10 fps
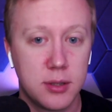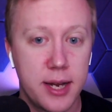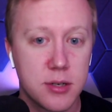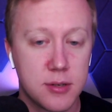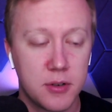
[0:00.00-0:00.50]

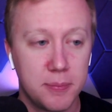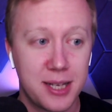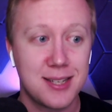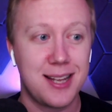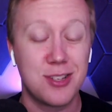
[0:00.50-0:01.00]
layers of
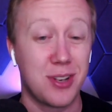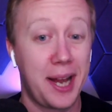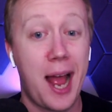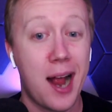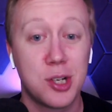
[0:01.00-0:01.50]
complexity. That's your
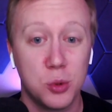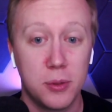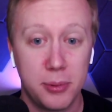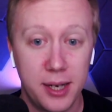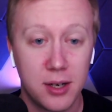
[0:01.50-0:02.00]
like actual
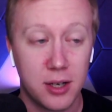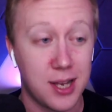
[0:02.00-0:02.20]
play calls.